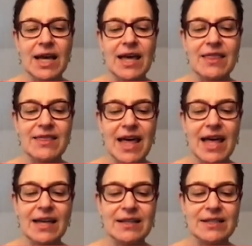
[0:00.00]

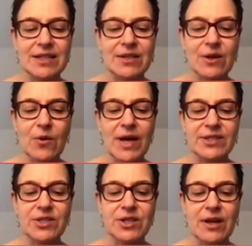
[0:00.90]
Then the
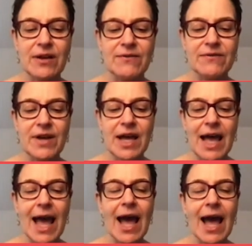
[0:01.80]
question of
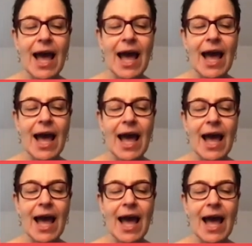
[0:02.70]
how many
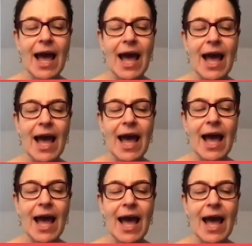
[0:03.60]
people will
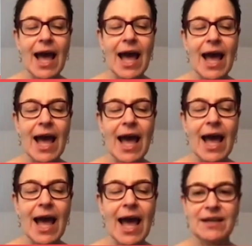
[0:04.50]
need to
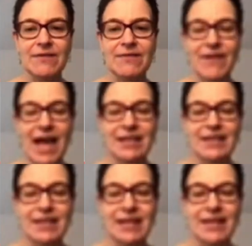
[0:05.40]
be
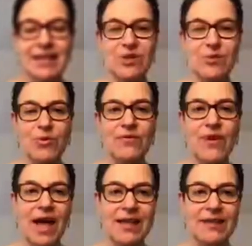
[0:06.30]
vaccinated to
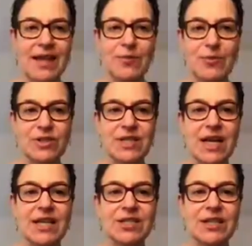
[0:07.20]
provide that
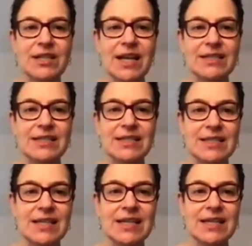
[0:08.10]
protection against
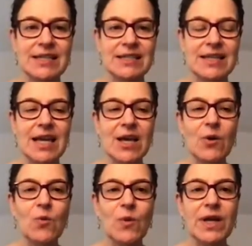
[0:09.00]
disease,
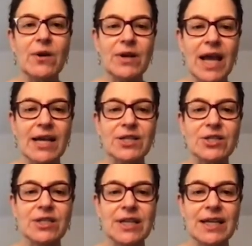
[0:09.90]
we don't
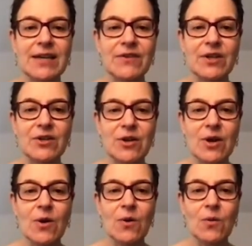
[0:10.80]
actually even
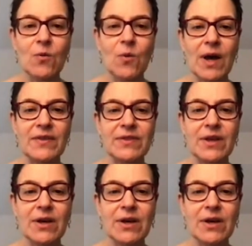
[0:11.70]
know what